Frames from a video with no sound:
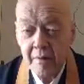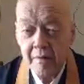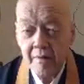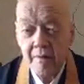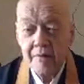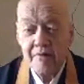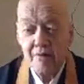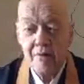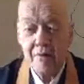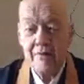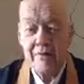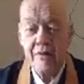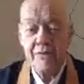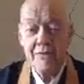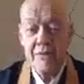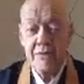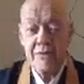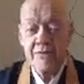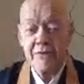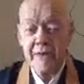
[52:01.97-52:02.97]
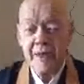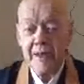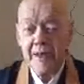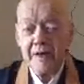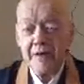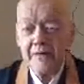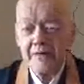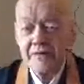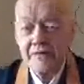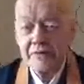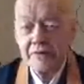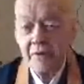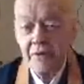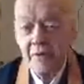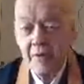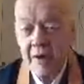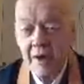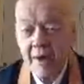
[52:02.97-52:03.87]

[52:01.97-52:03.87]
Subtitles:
There's one that says that is so